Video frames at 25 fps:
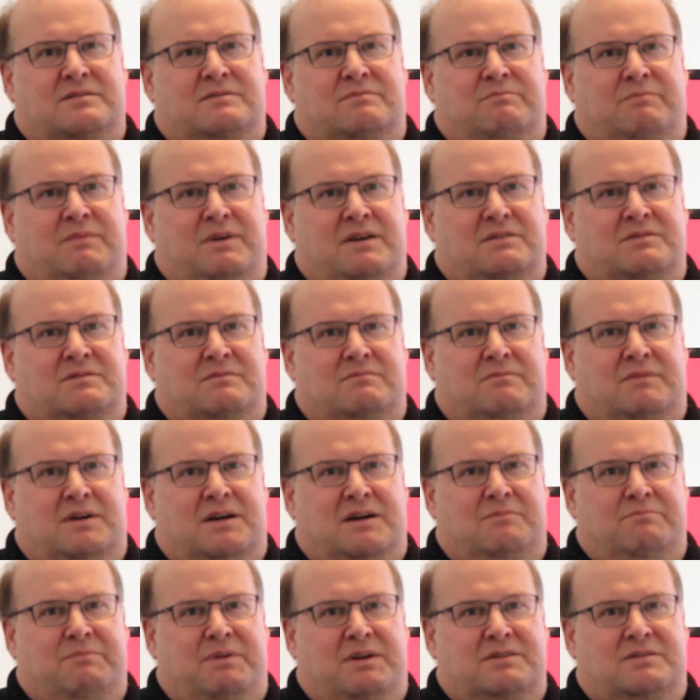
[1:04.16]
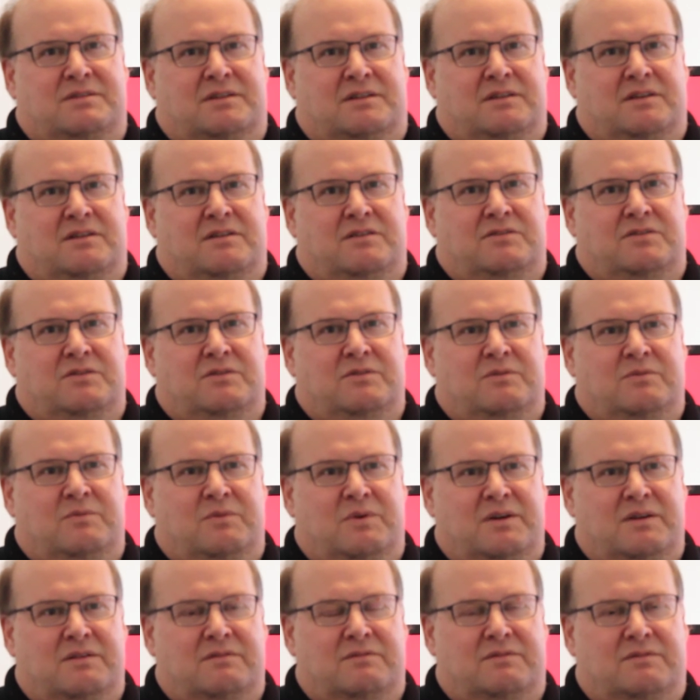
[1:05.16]
basically to do
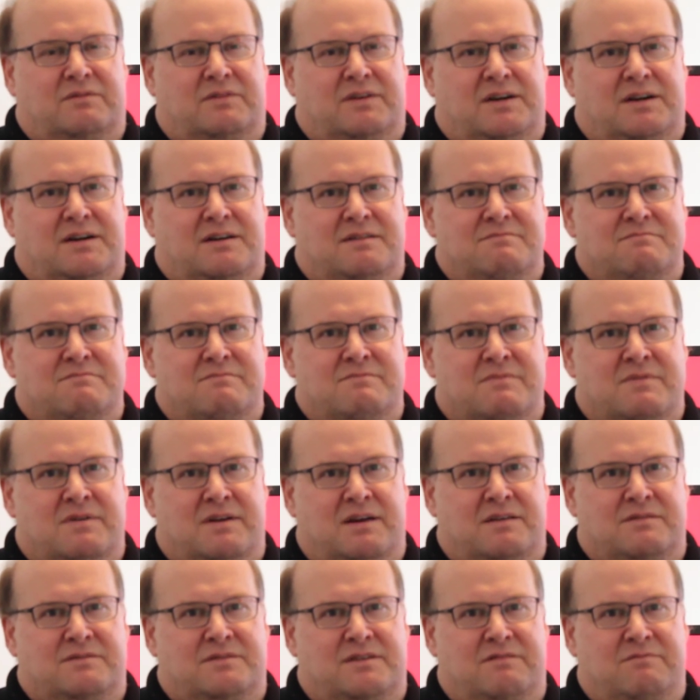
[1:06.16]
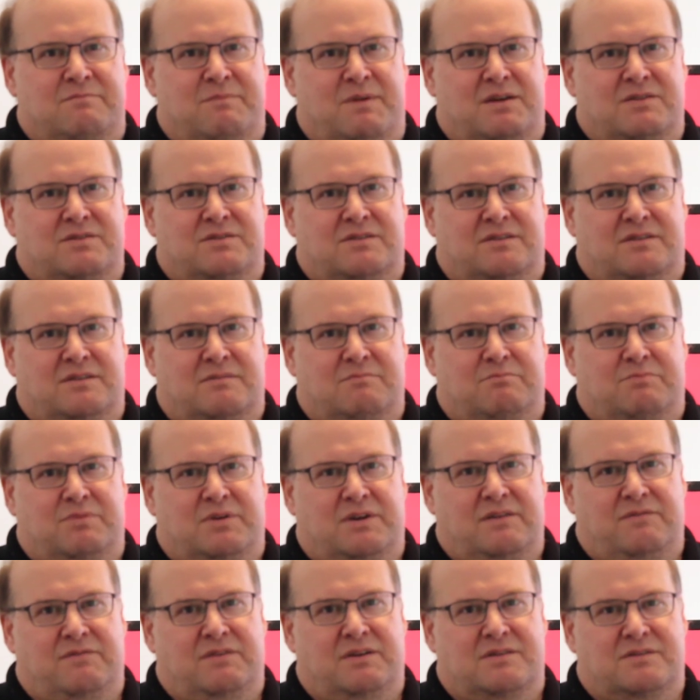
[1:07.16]
with, as I've mentioned in
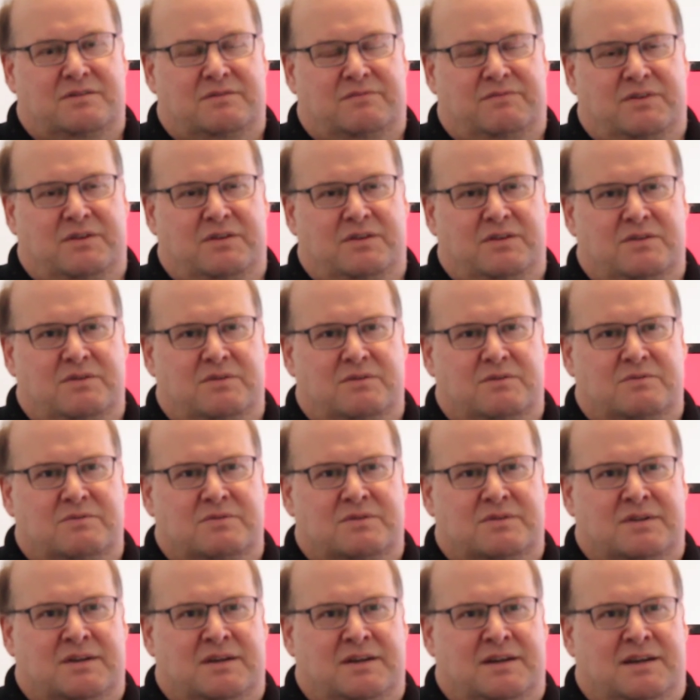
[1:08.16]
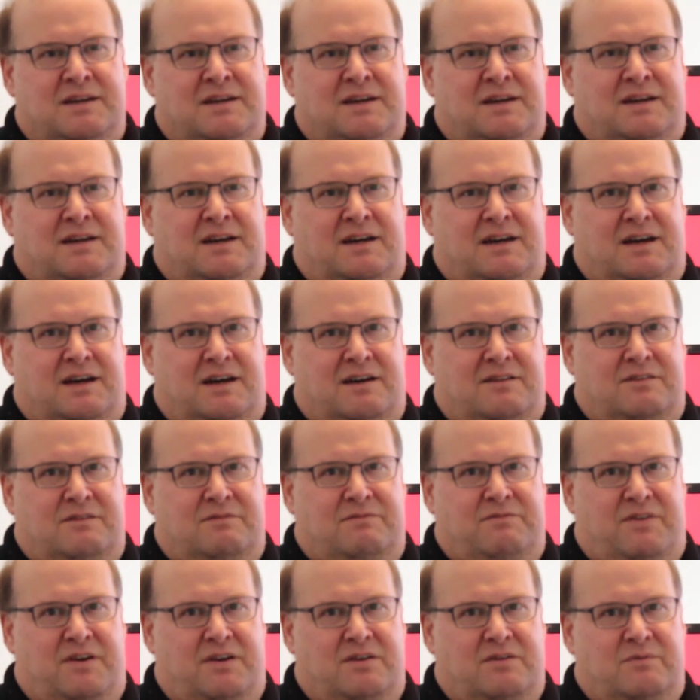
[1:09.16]
previous videos, the
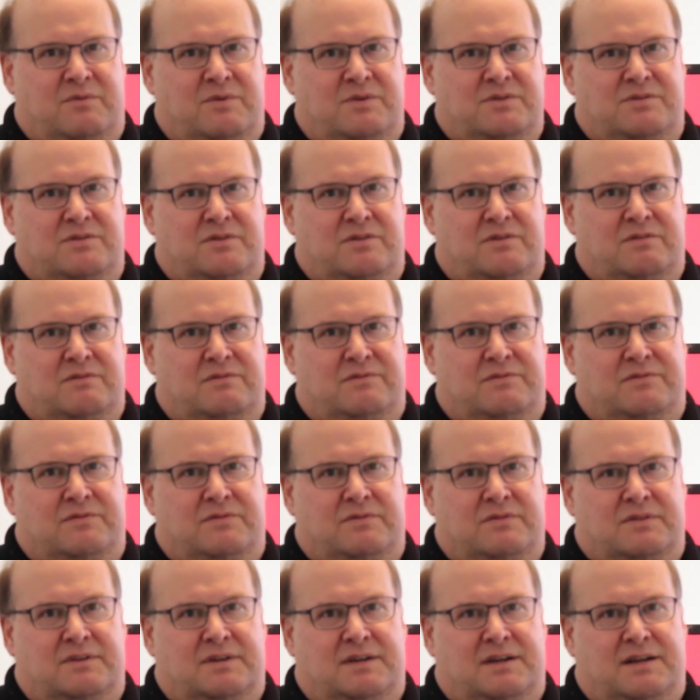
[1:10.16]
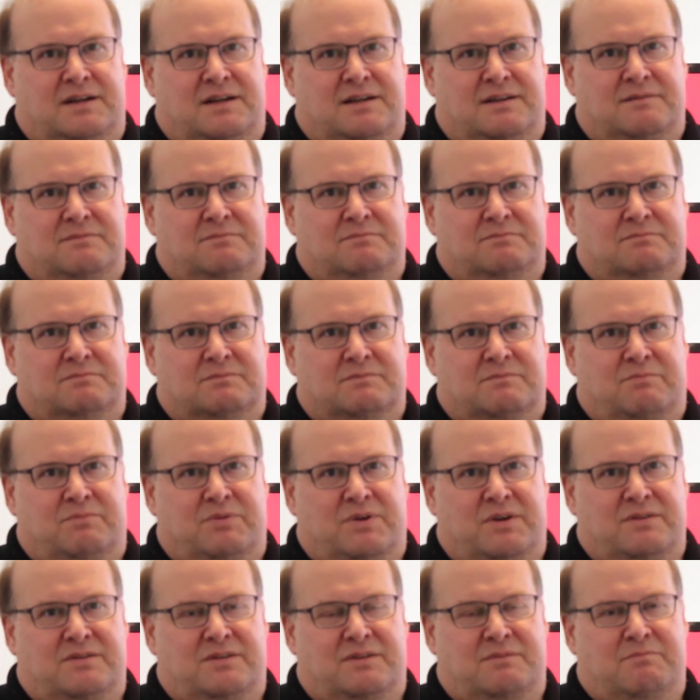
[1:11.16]
Federal Reserve
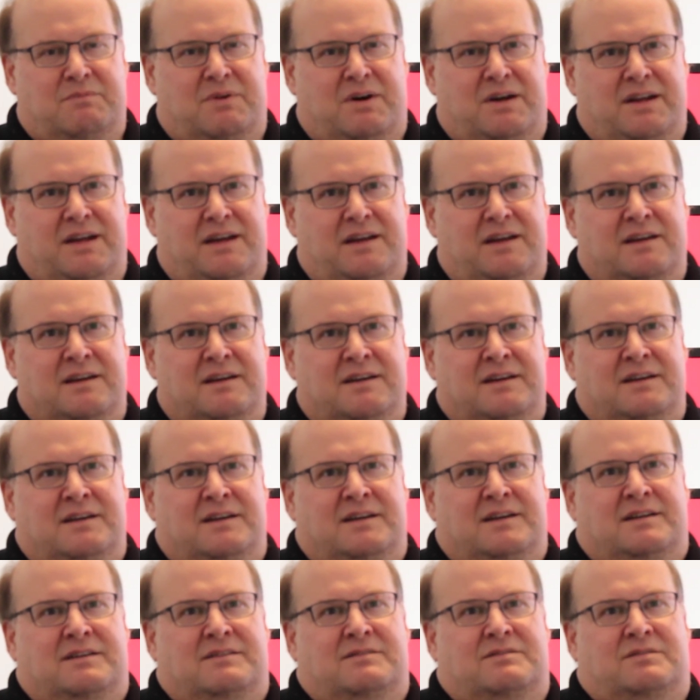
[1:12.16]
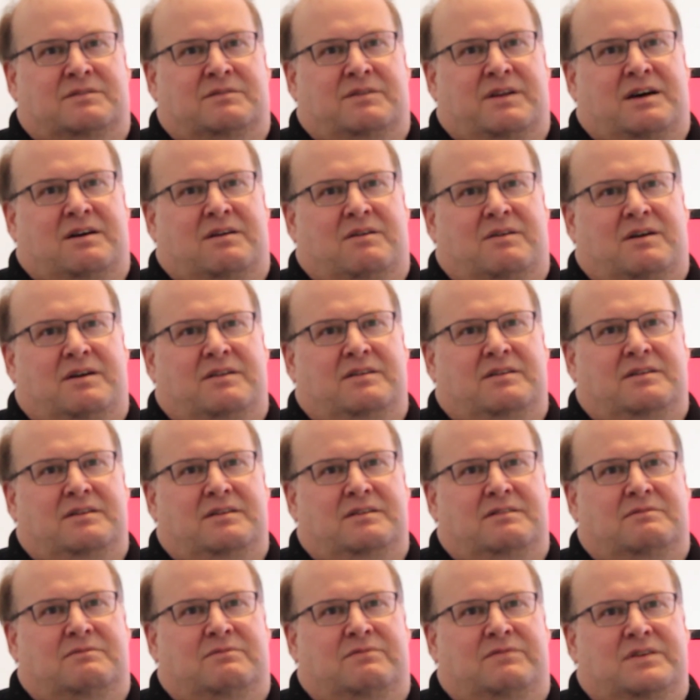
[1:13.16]
printing money. So now on the
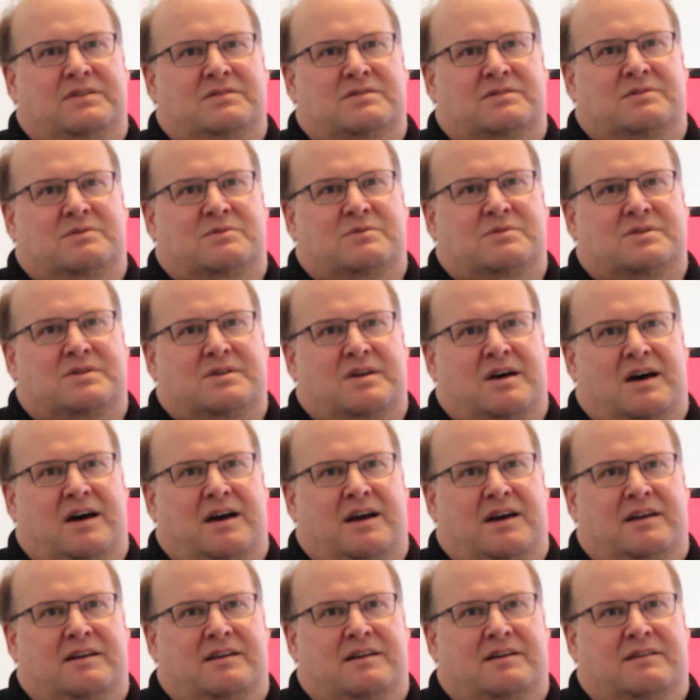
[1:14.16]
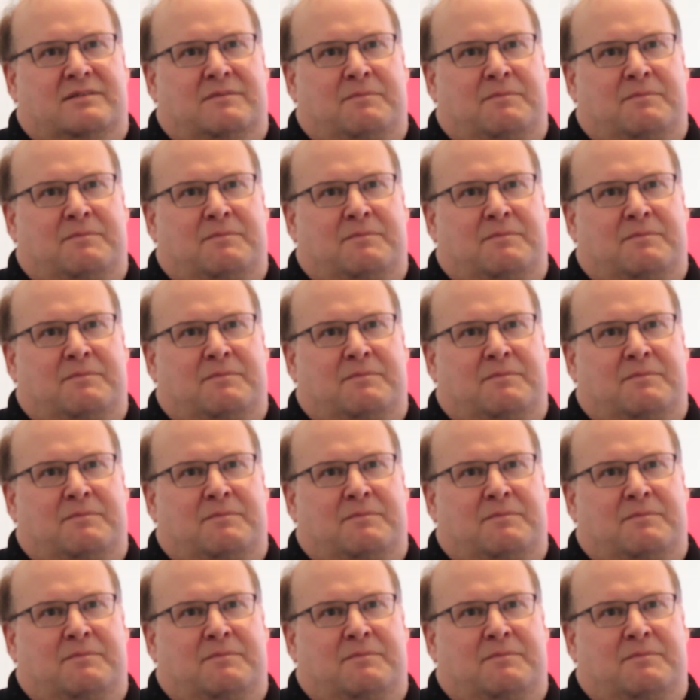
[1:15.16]
fiscal side,